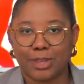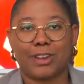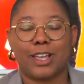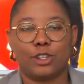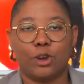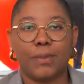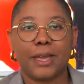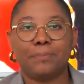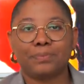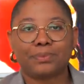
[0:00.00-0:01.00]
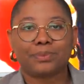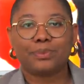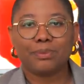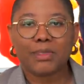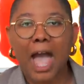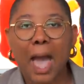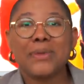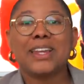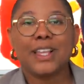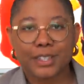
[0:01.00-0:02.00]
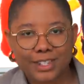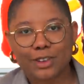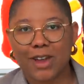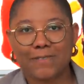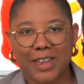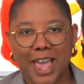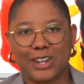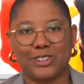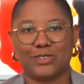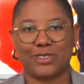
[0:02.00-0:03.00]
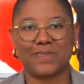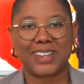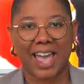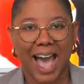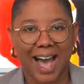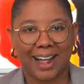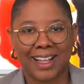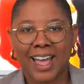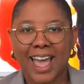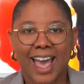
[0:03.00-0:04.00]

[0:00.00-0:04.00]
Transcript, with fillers: And you guys know me, I'm an instant gratification sort of gal.